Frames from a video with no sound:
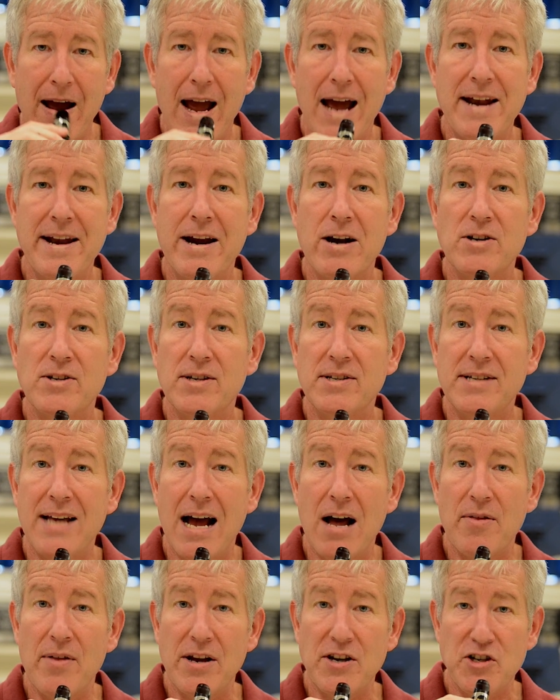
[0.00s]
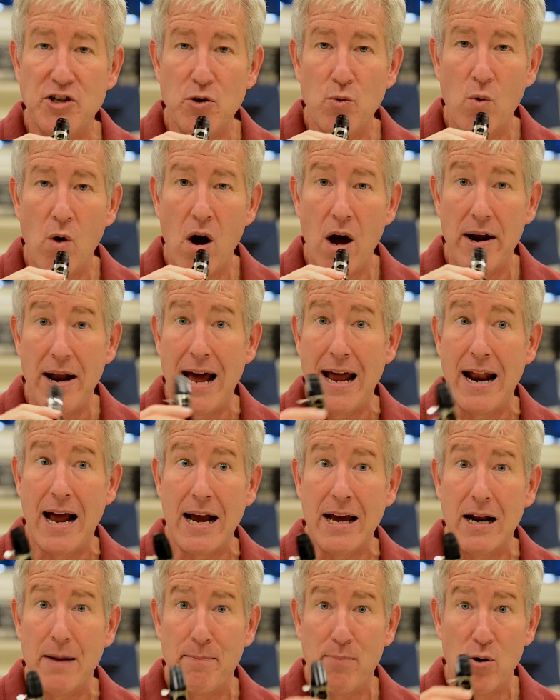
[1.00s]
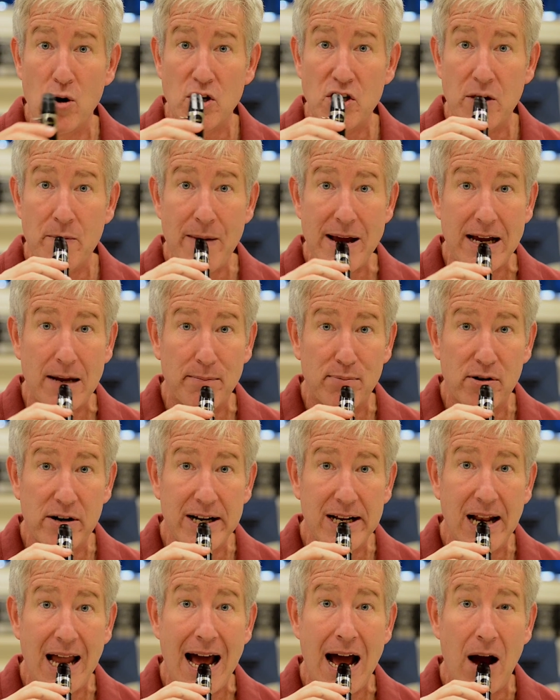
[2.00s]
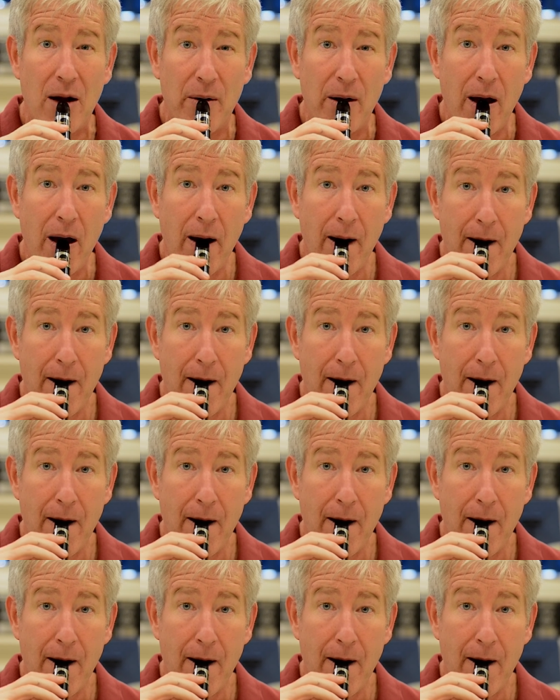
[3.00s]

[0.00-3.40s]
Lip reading: And there's the sound that you want, and I'm going to push and make it pretty loud.